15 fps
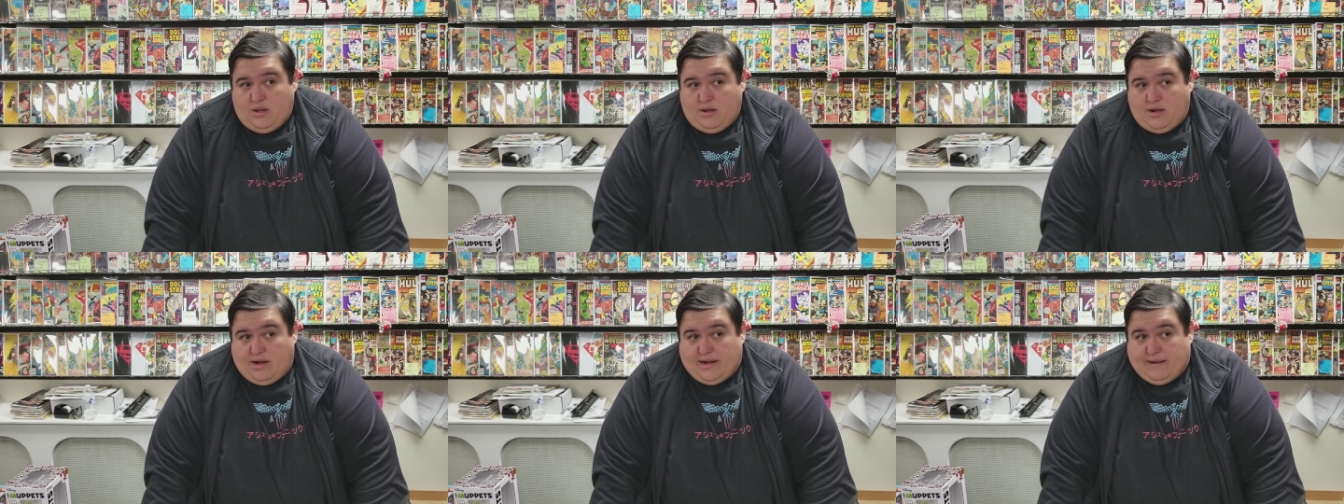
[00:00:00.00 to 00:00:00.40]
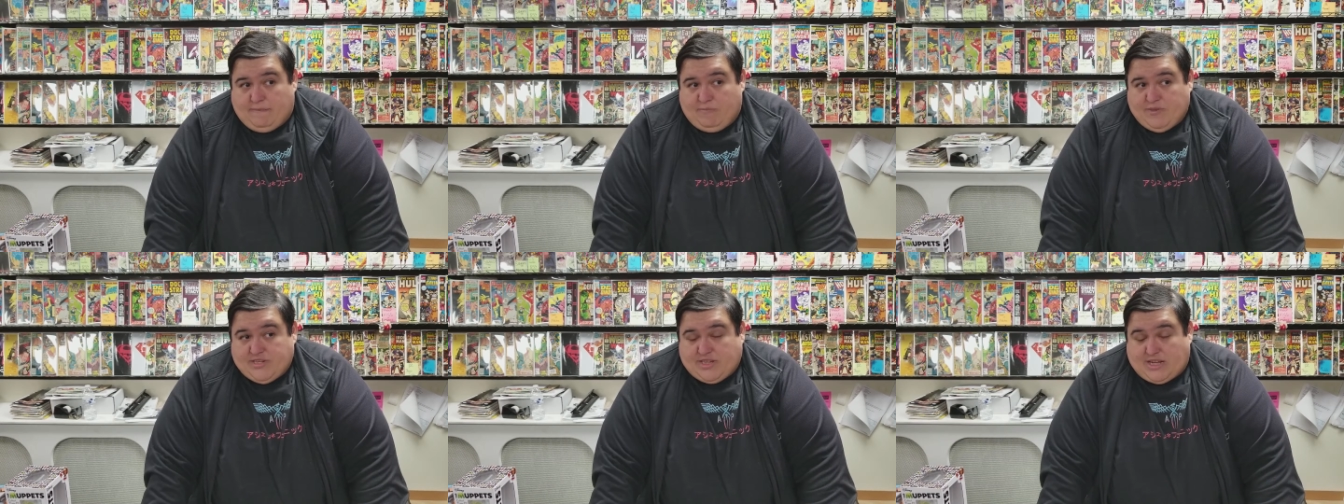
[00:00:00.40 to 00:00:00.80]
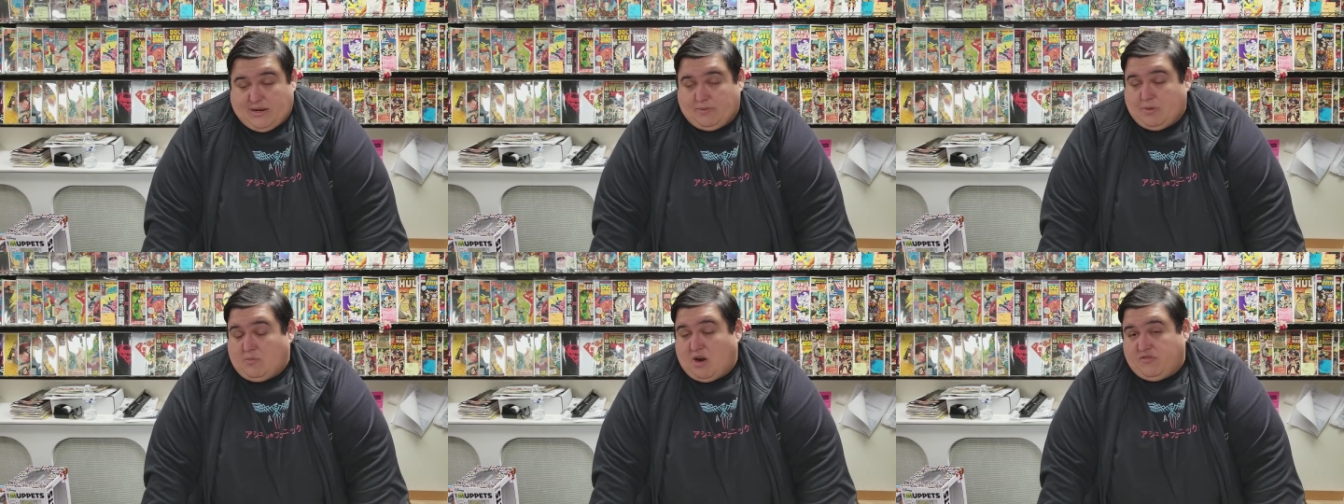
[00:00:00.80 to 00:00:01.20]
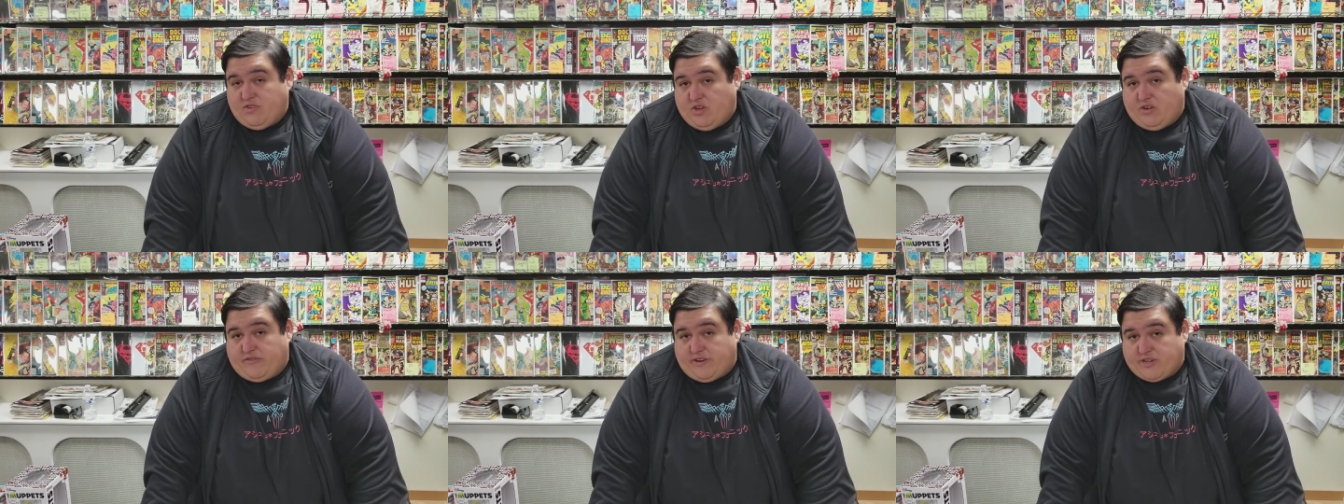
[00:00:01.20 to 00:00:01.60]
uh, set up the Marvel
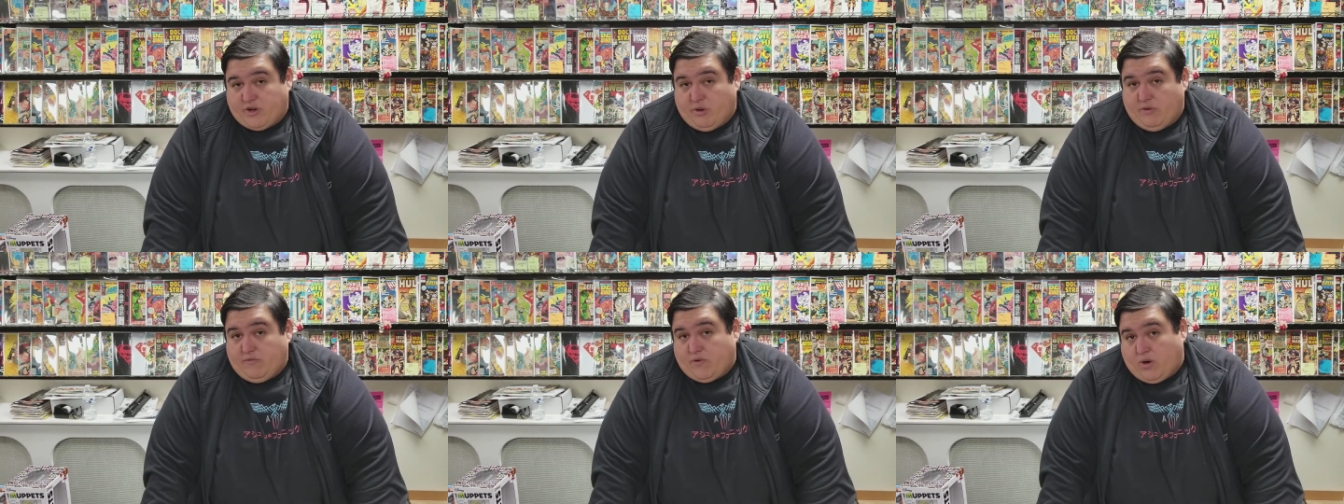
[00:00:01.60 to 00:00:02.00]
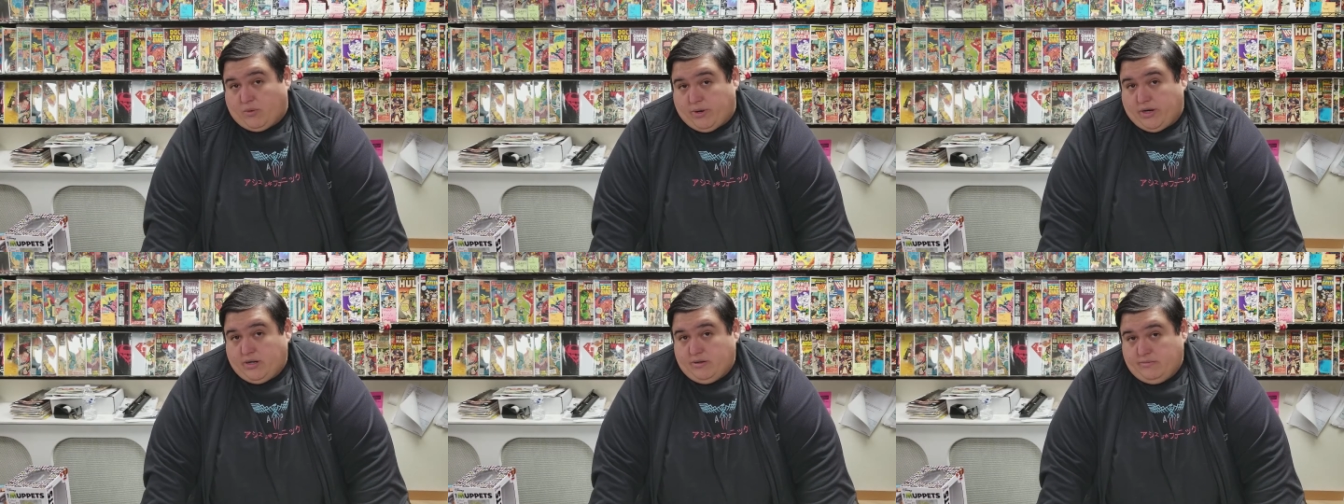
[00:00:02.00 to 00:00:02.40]
Universe going forward.